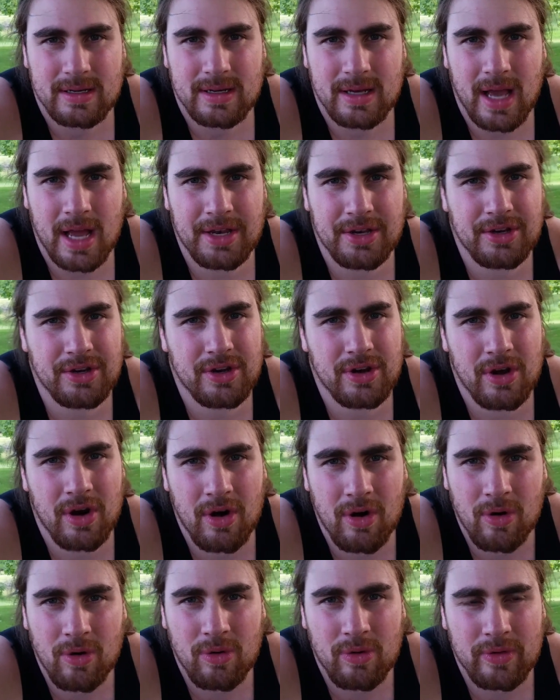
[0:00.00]
And you
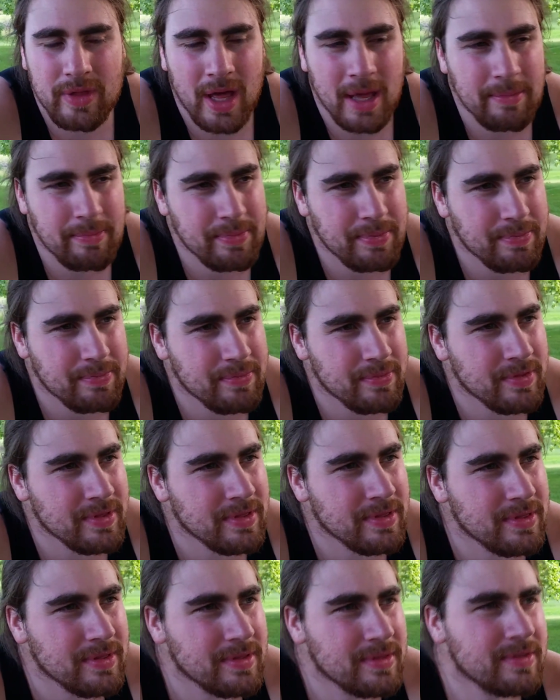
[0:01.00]
know that
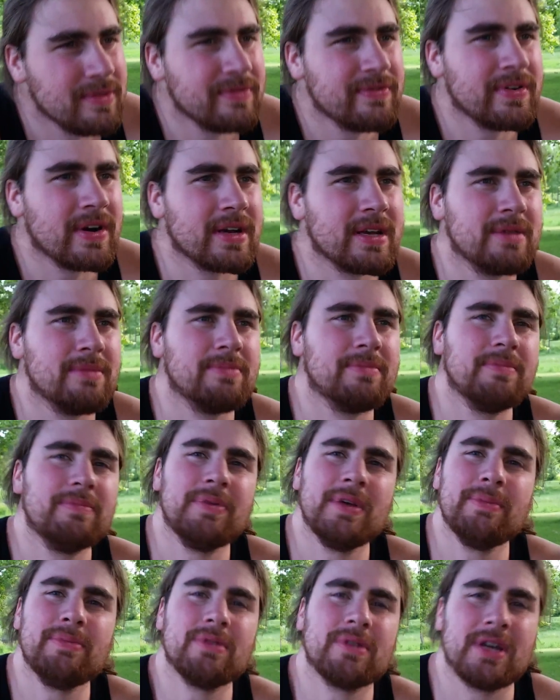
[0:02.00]
fucking
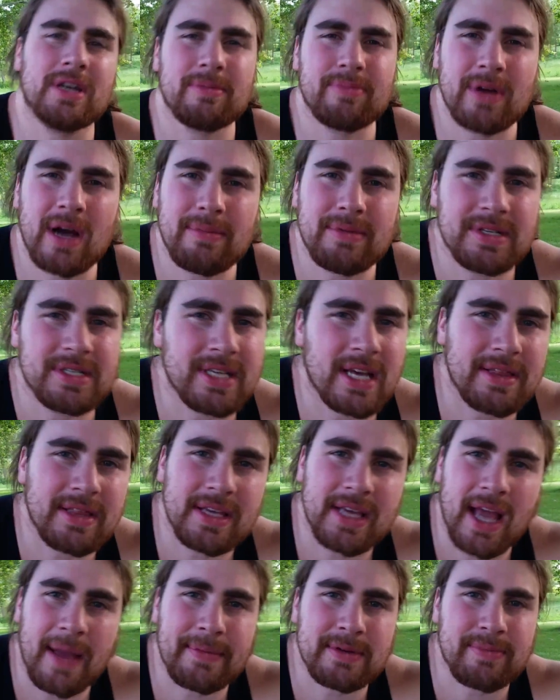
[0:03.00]
people are going to probably set the
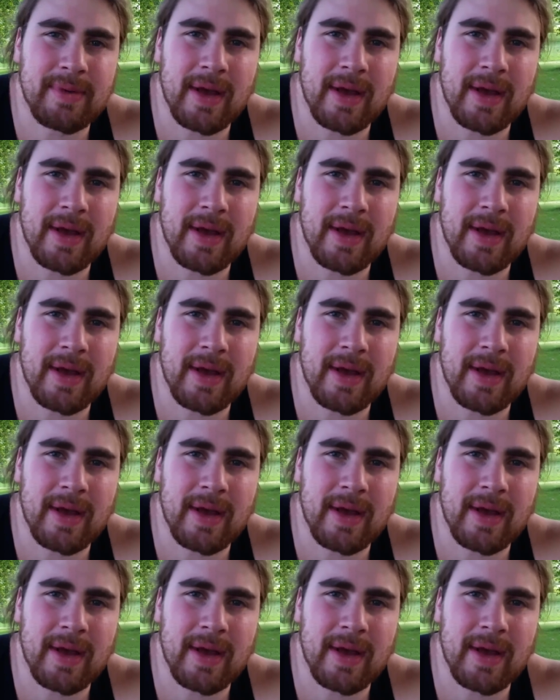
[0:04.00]
games